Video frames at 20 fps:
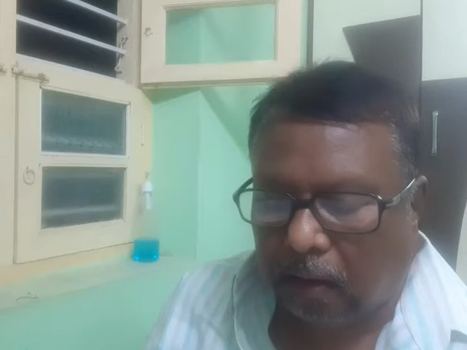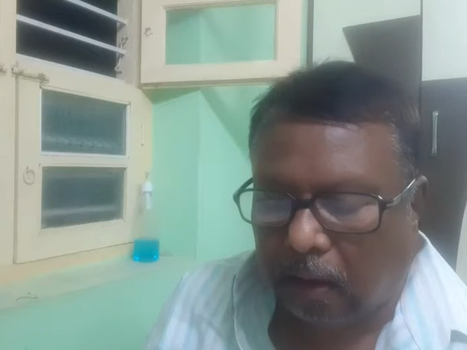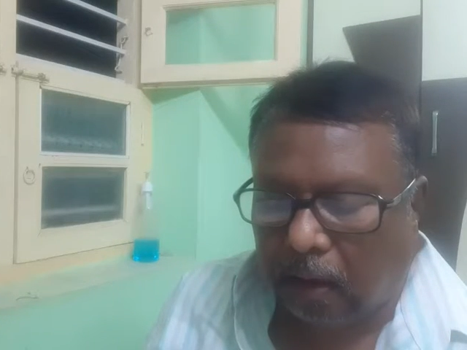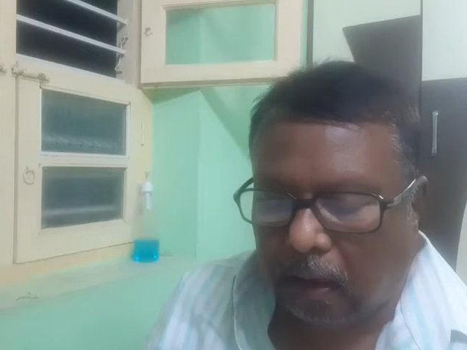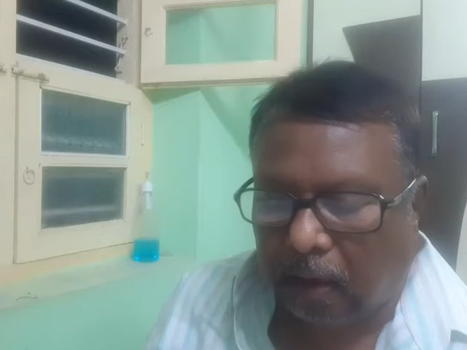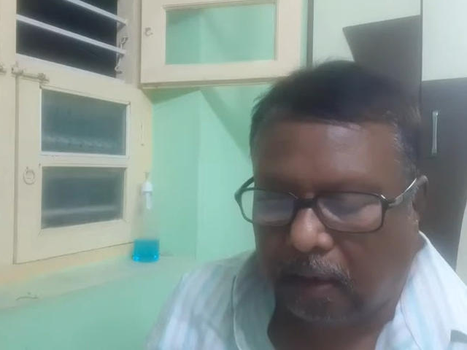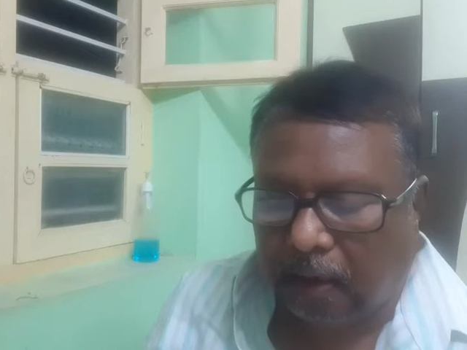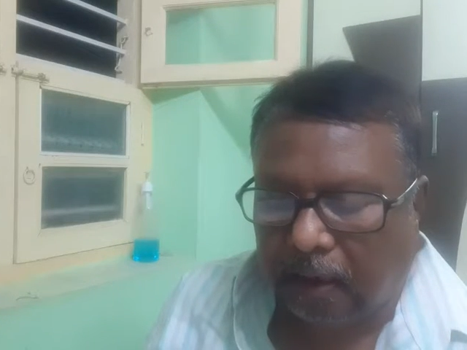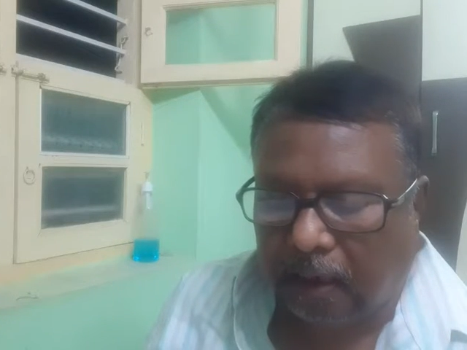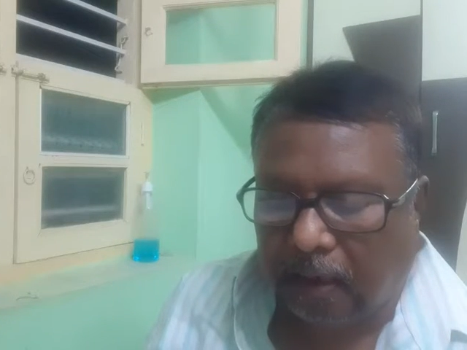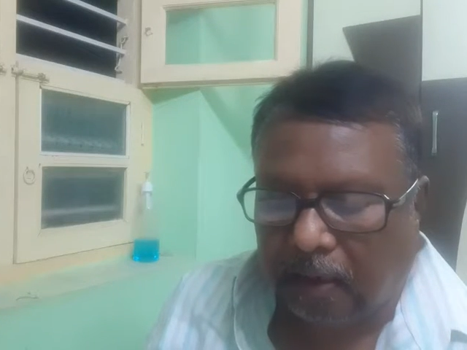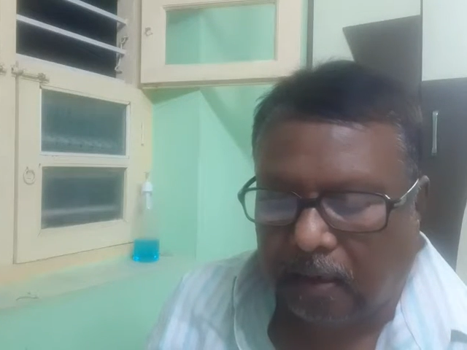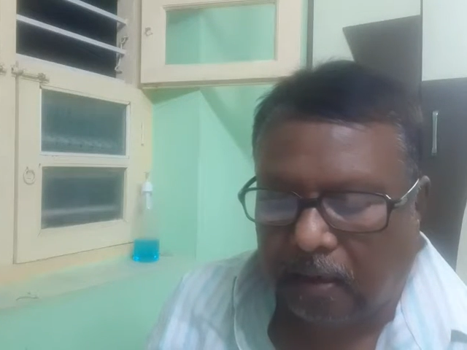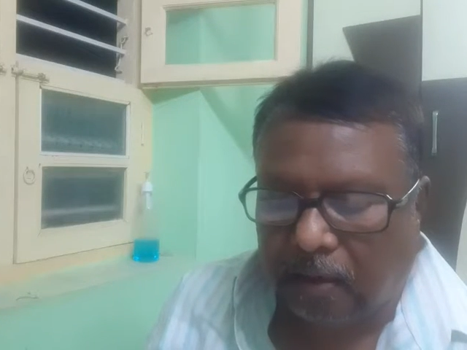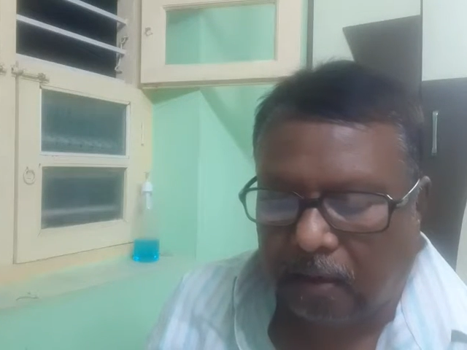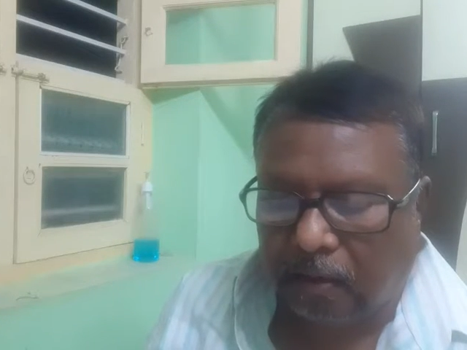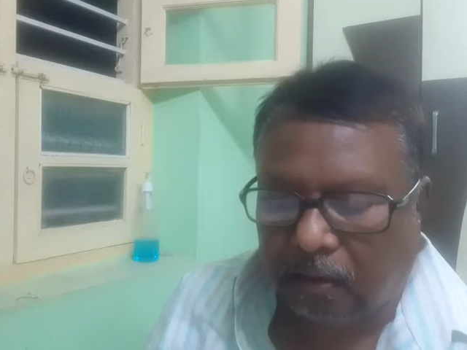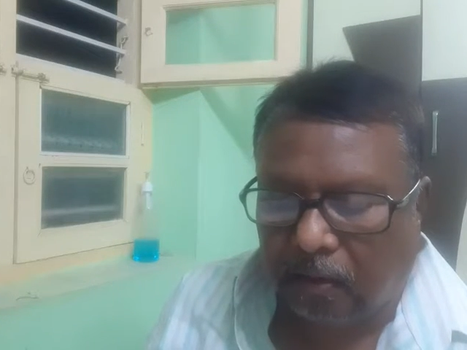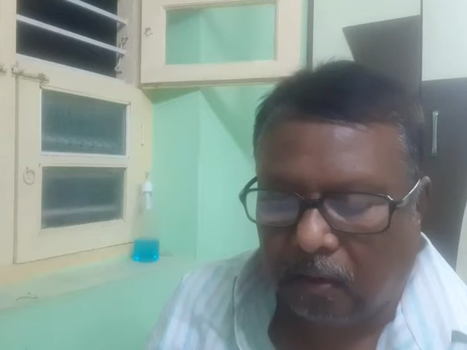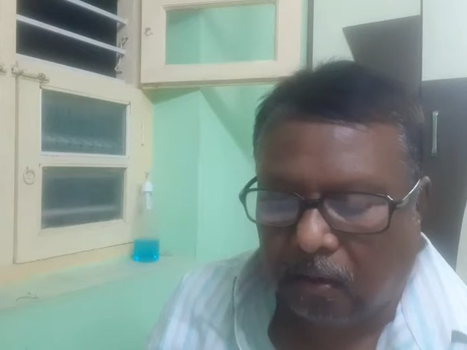
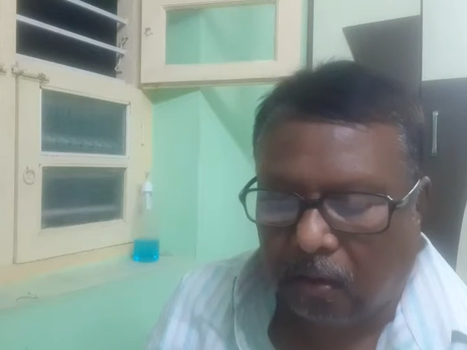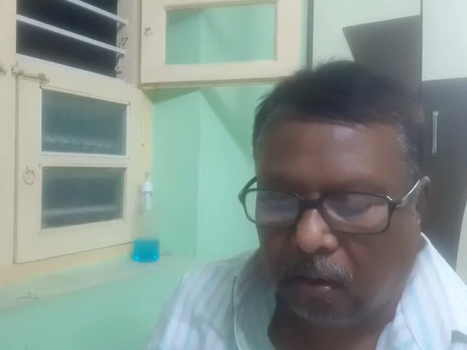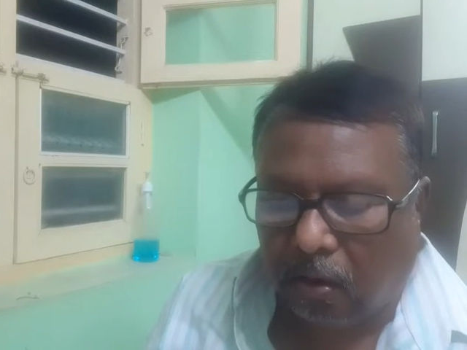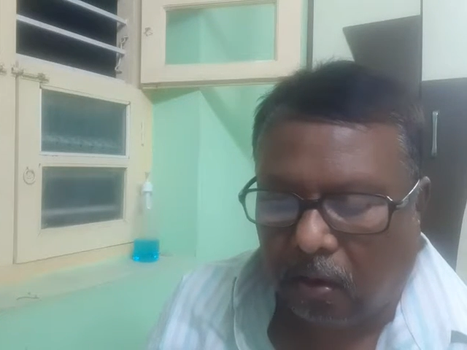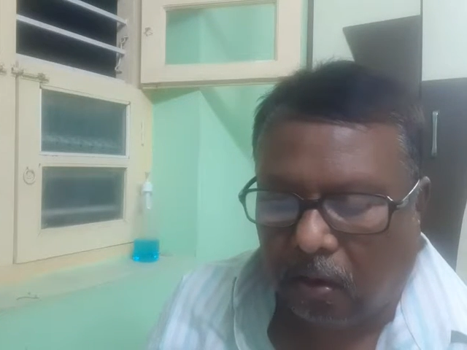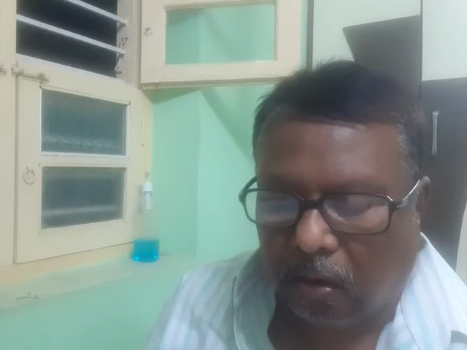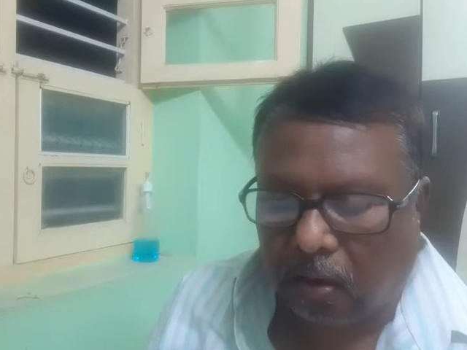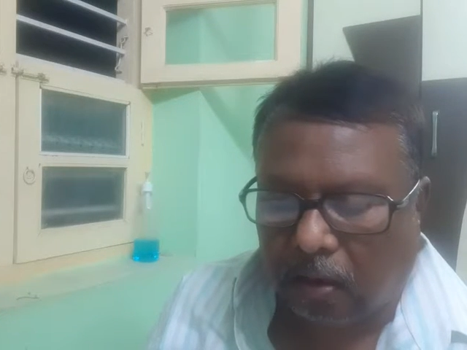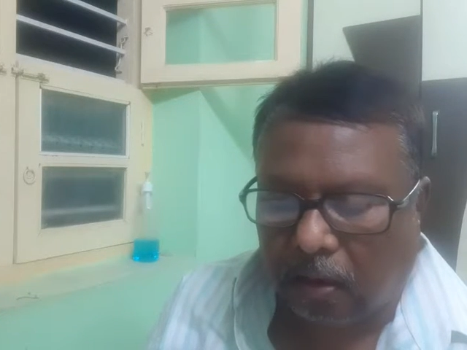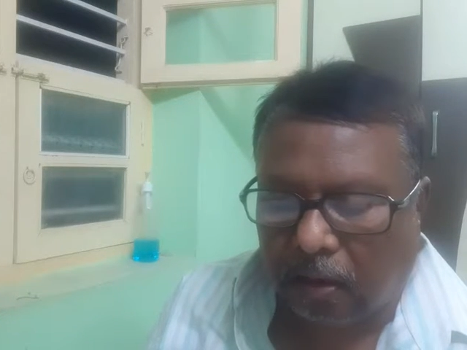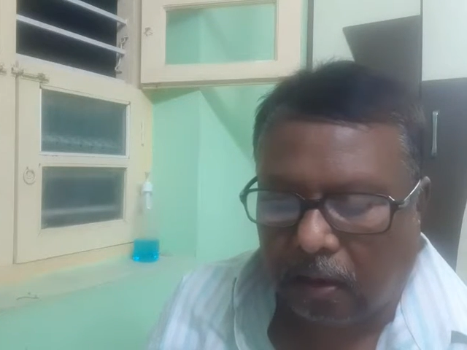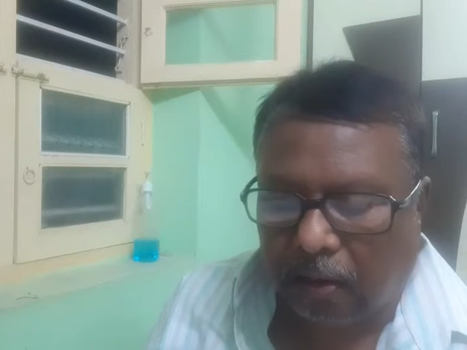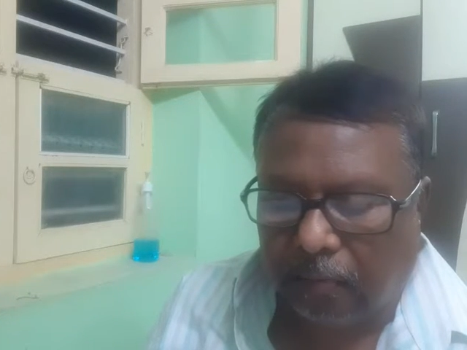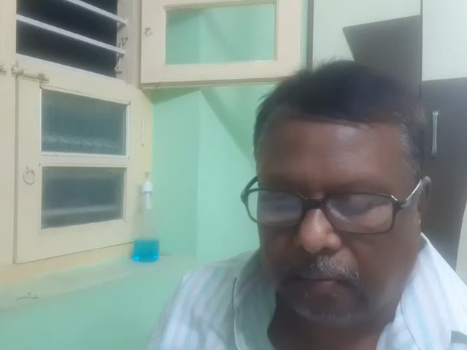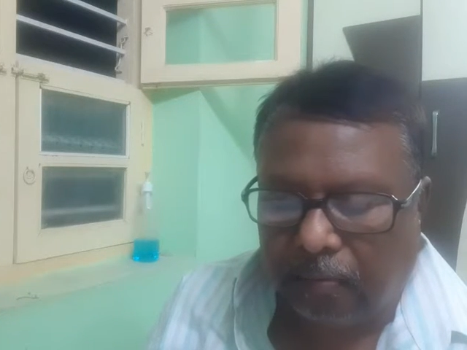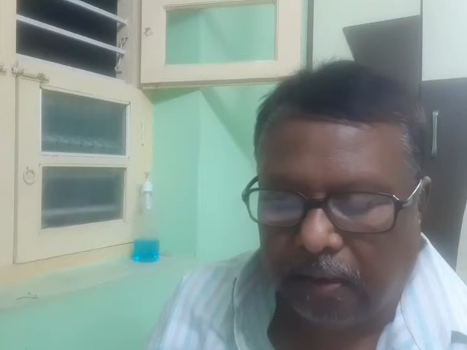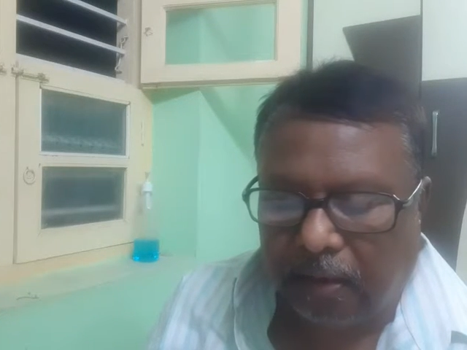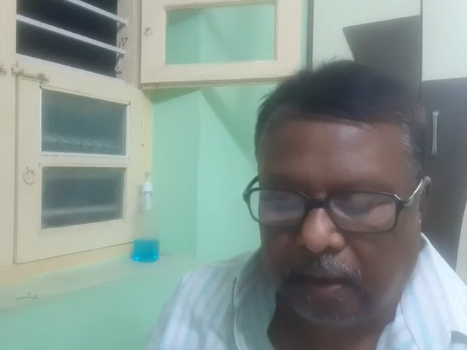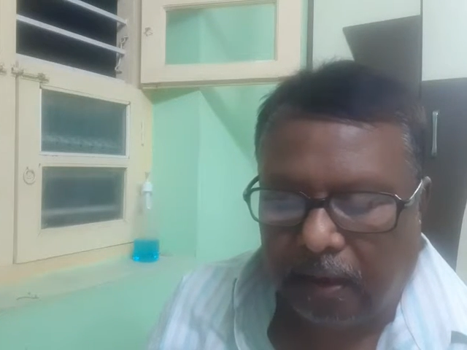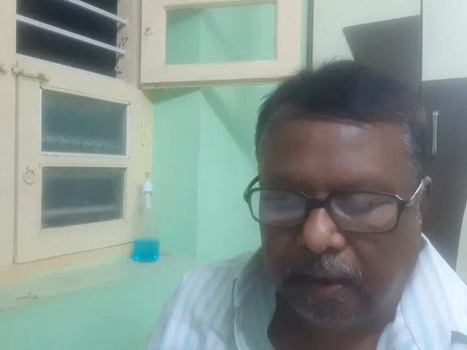Attached or
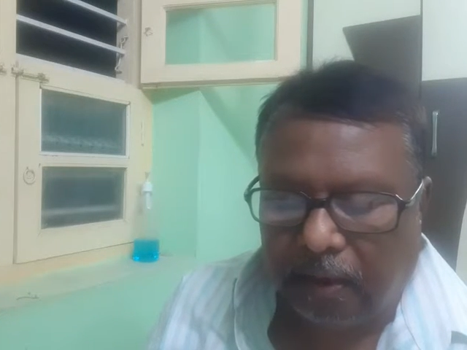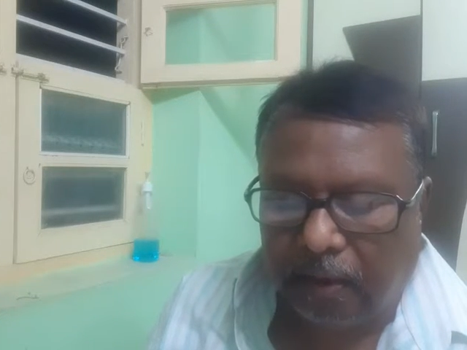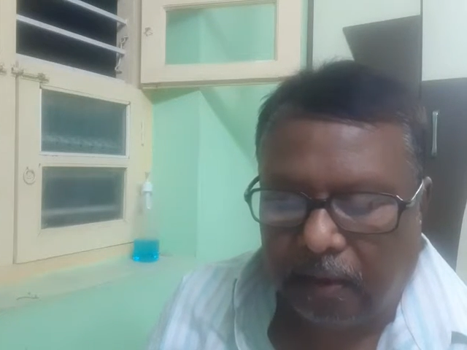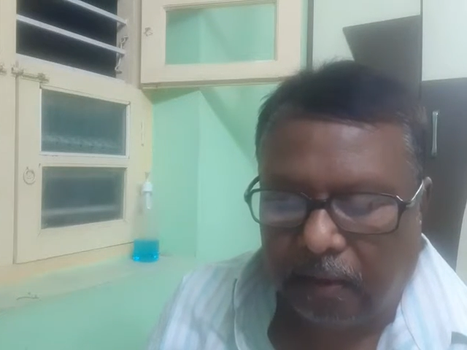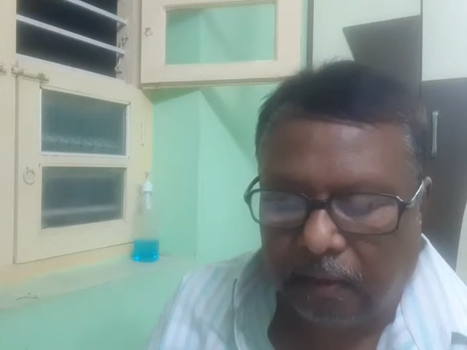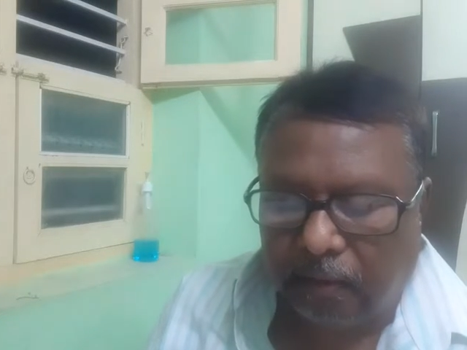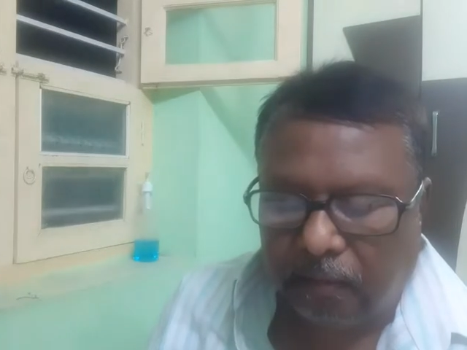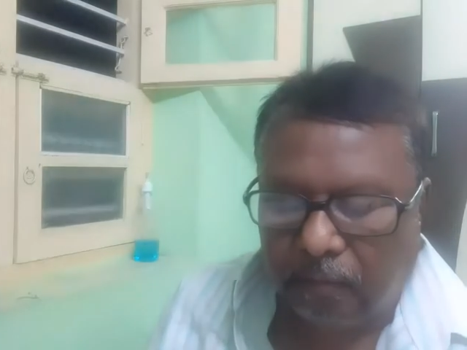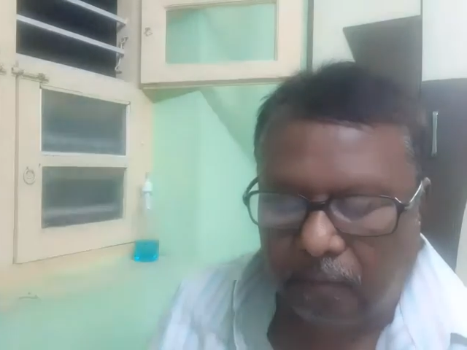embedded